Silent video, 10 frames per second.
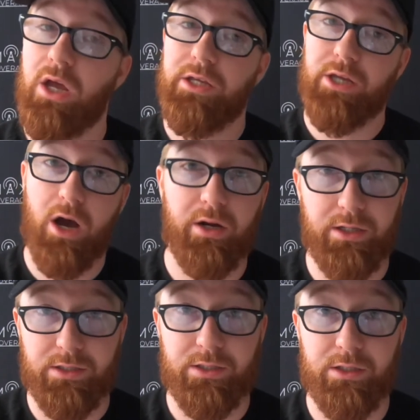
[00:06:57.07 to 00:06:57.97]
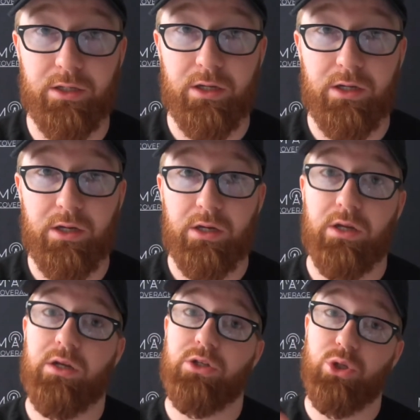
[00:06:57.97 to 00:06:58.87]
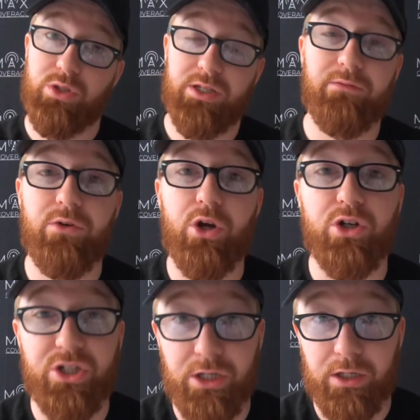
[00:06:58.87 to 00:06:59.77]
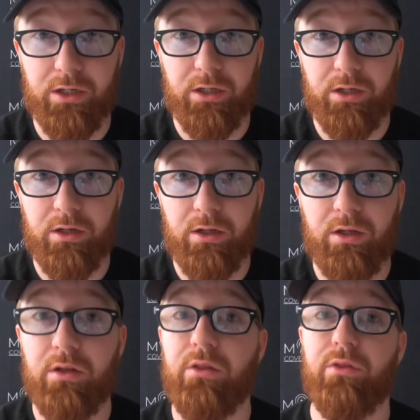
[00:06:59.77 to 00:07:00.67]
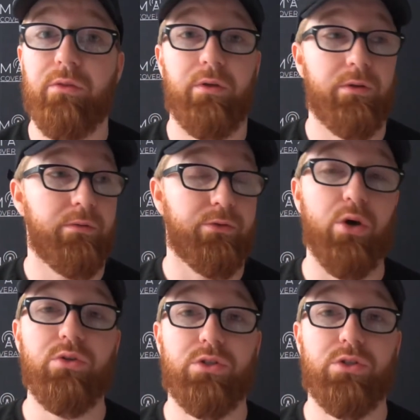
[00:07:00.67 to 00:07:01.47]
Giannis, Yusuf Nurchik. Those